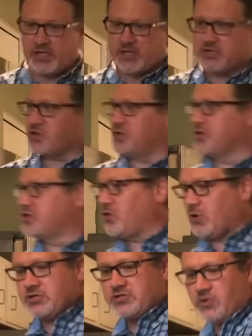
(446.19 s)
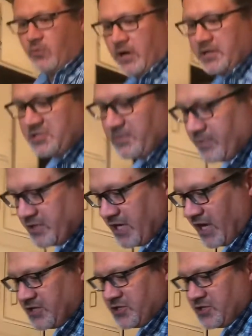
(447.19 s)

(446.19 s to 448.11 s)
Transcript: So you're going to want to protect